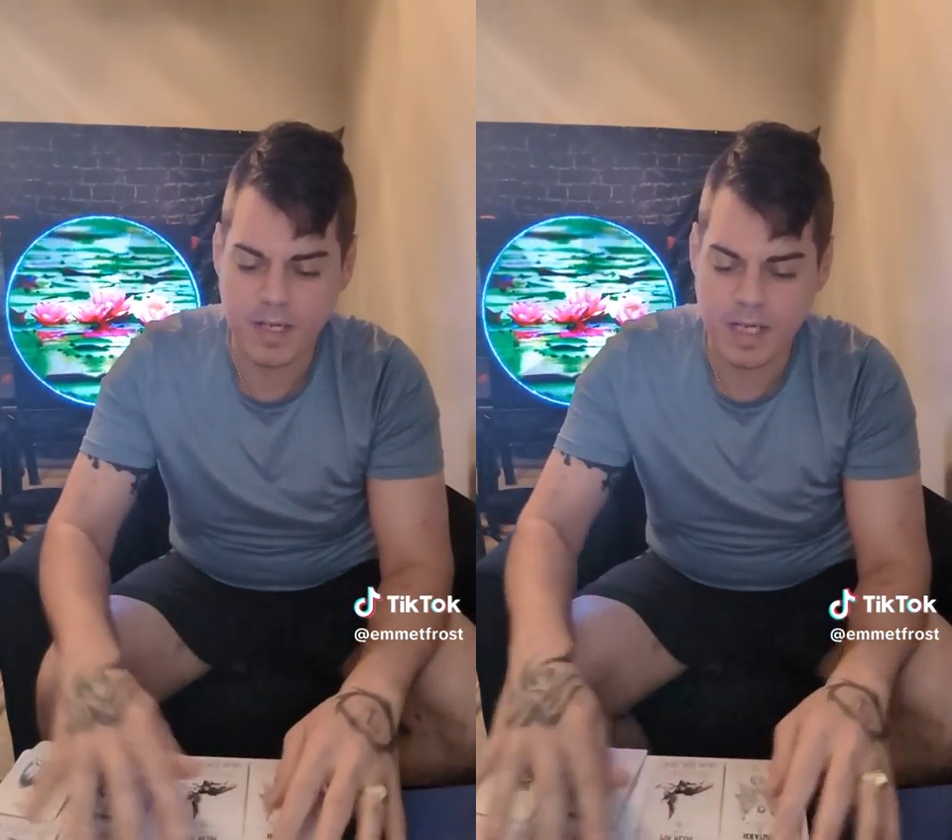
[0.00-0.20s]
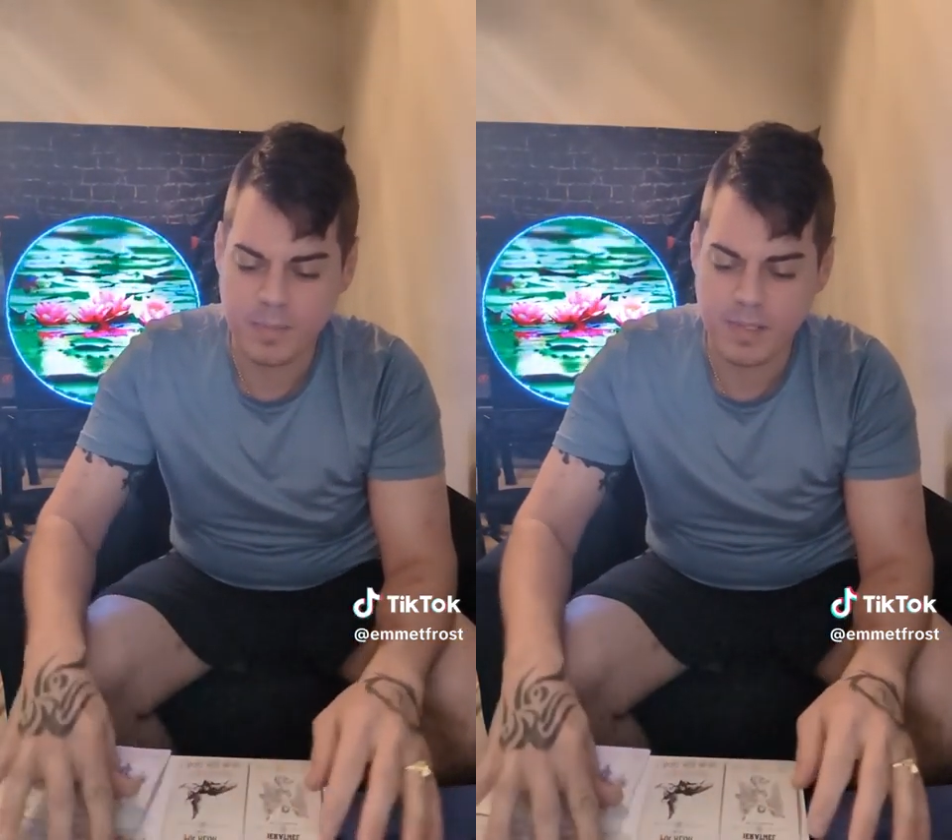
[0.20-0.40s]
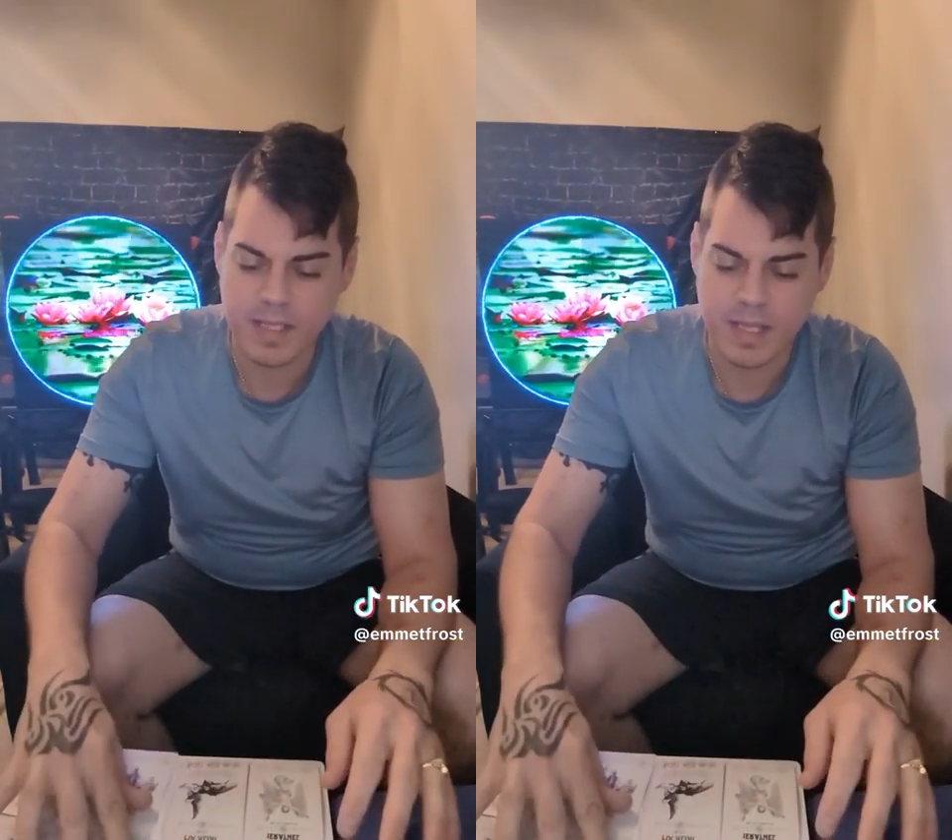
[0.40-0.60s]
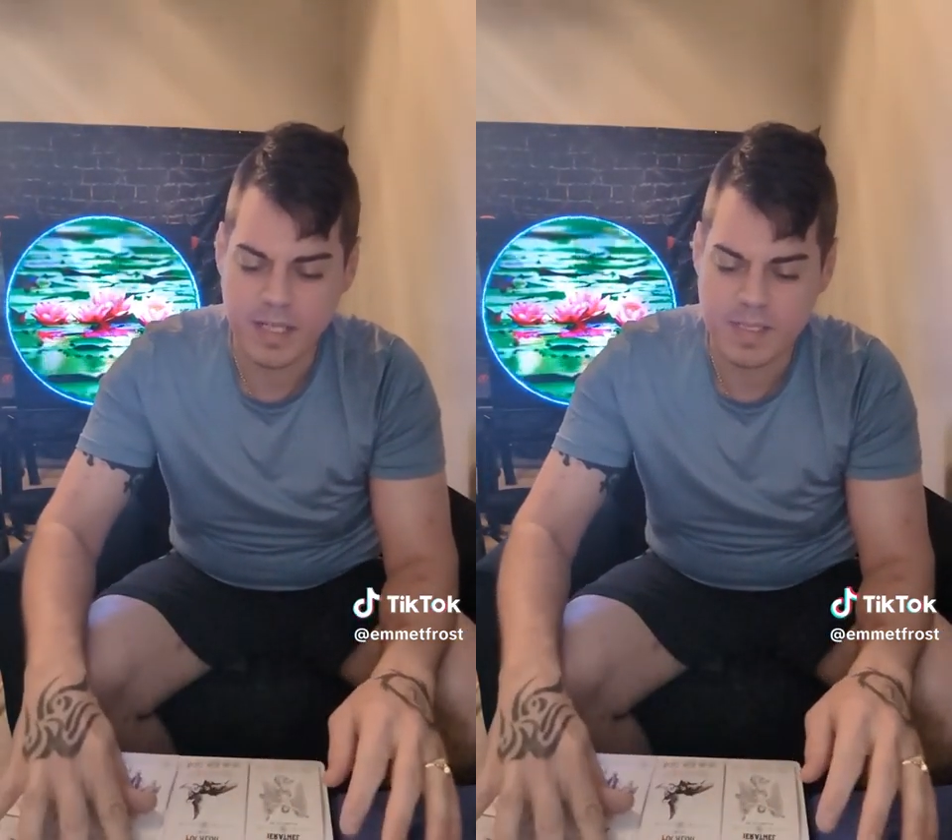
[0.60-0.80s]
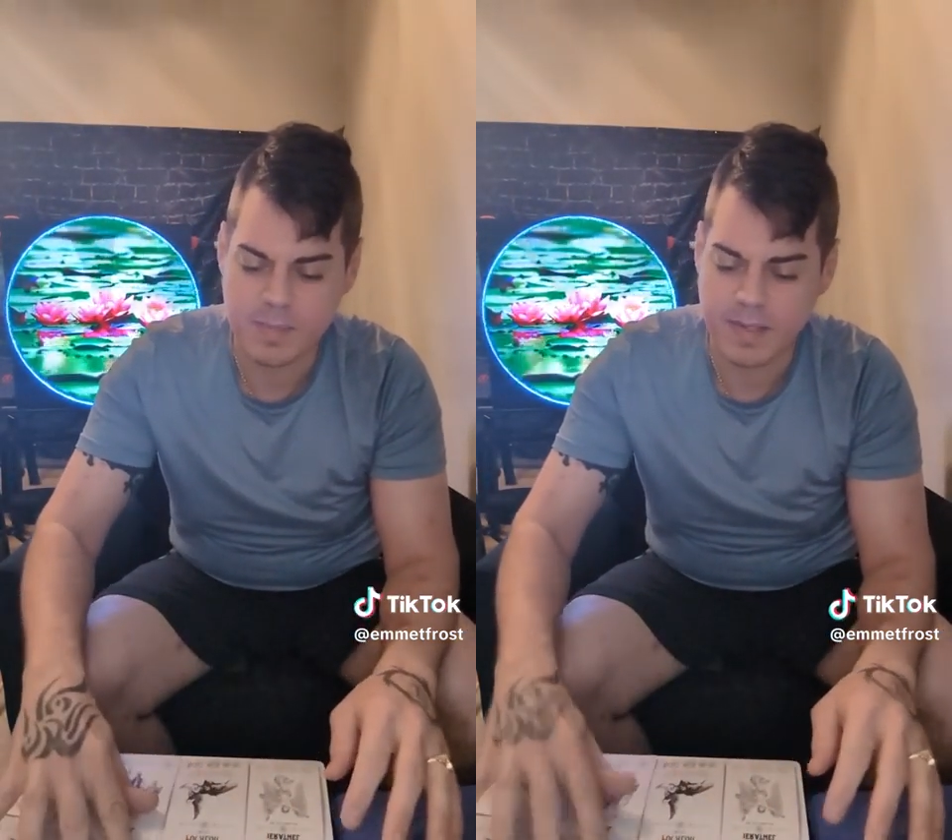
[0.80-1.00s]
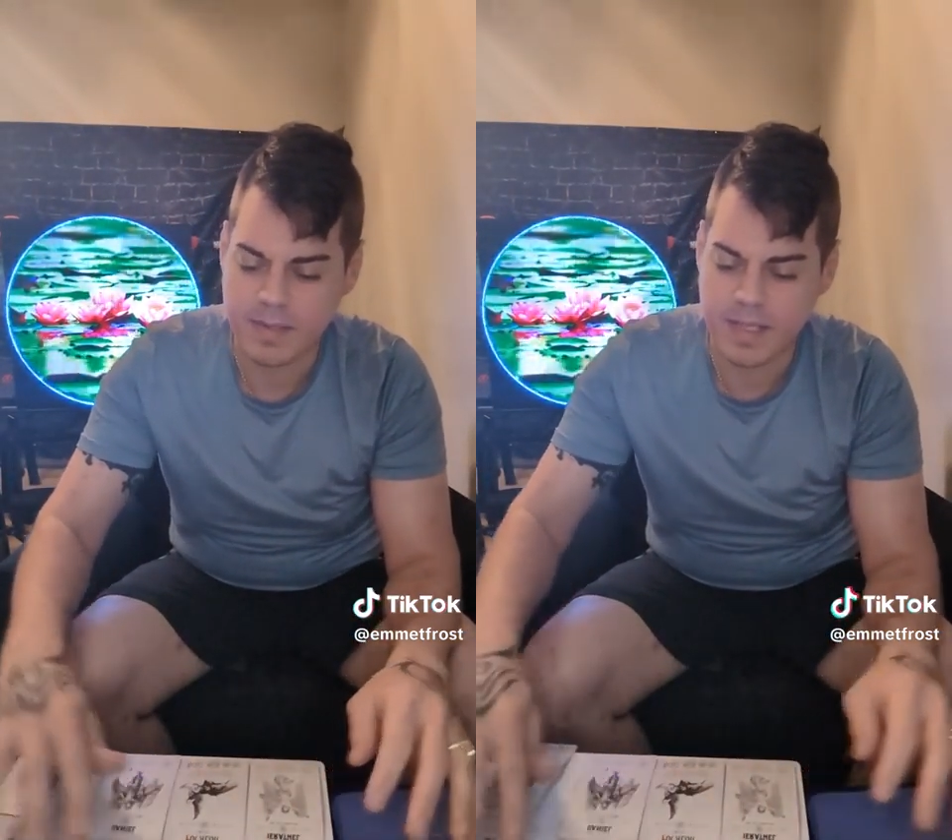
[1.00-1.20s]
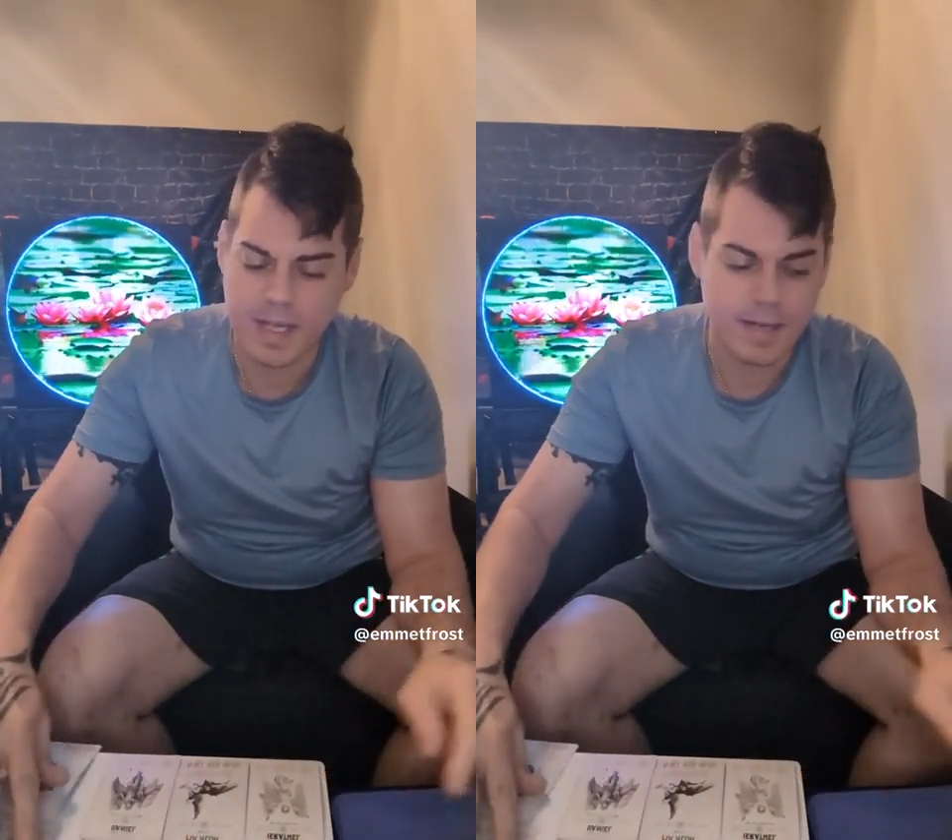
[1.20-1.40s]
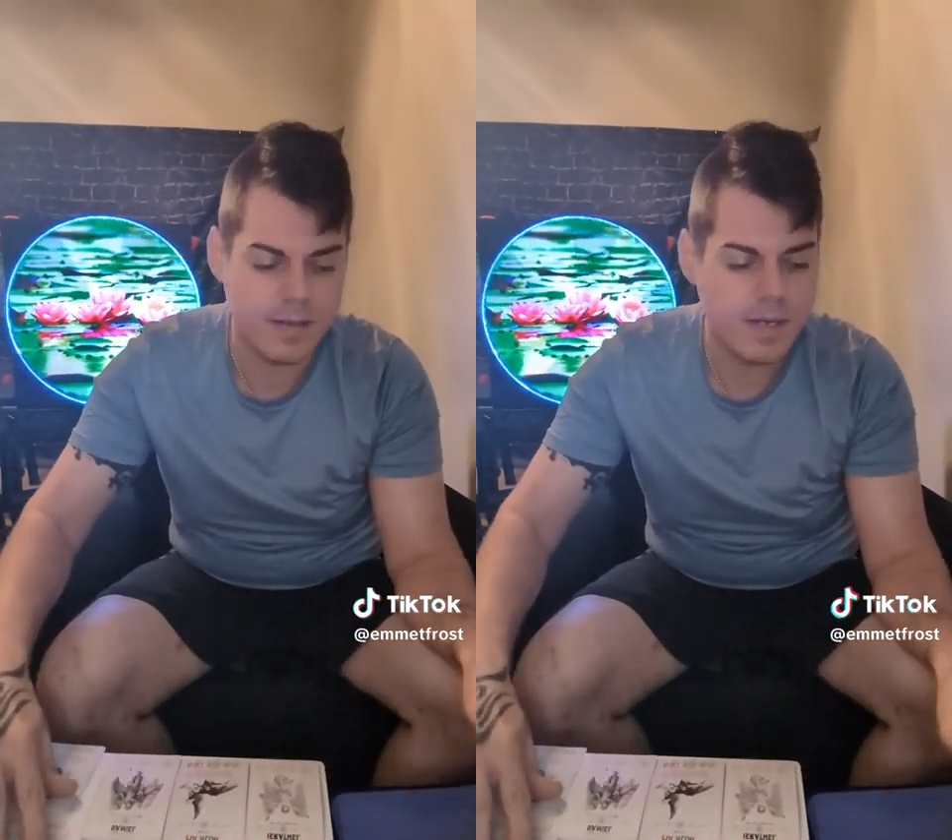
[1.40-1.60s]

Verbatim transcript: what anybody thinks about that